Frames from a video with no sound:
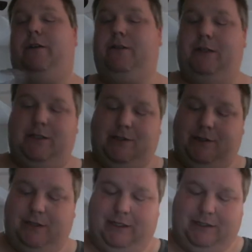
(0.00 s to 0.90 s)

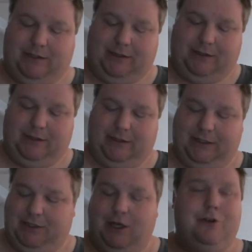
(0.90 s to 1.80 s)

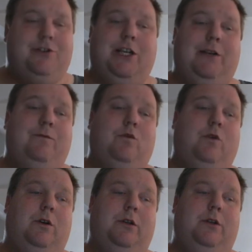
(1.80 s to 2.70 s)
it's no shame
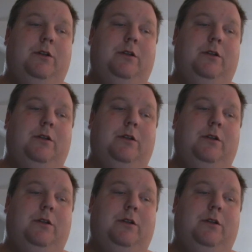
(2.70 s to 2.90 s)
for it.